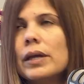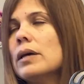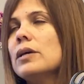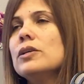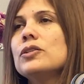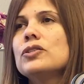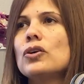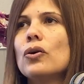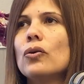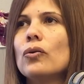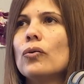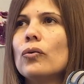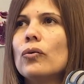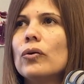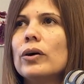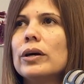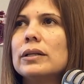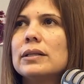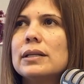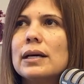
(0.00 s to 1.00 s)
So
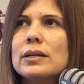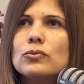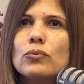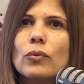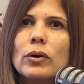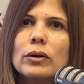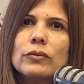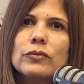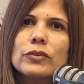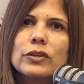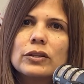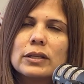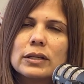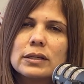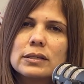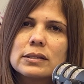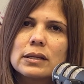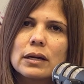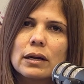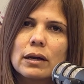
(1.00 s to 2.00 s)
that's one of the things
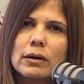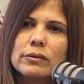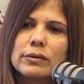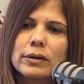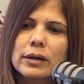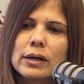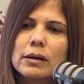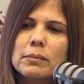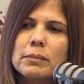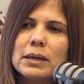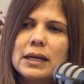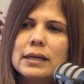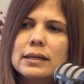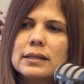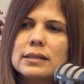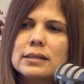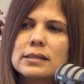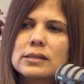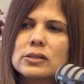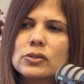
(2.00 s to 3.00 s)
that I would recommend
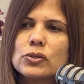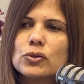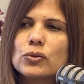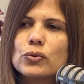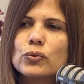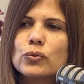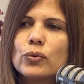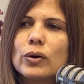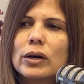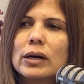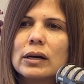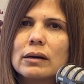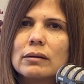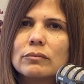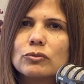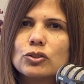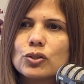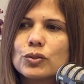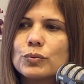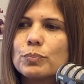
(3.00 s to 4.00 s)
is to
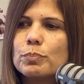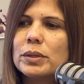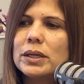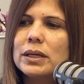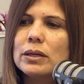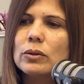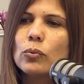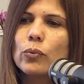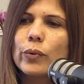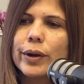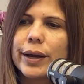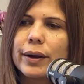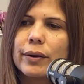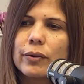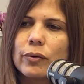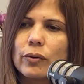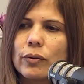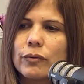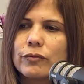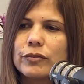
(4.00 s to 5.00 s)
just be aware
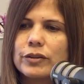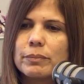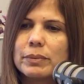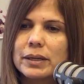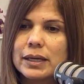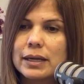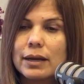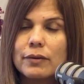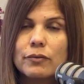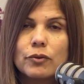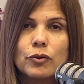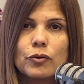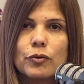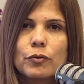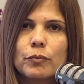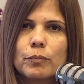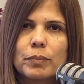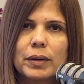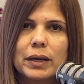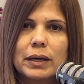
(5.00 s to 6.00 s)
of the behavior of a
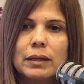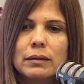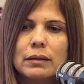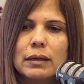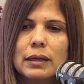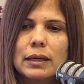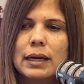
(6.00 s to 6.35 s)
pet.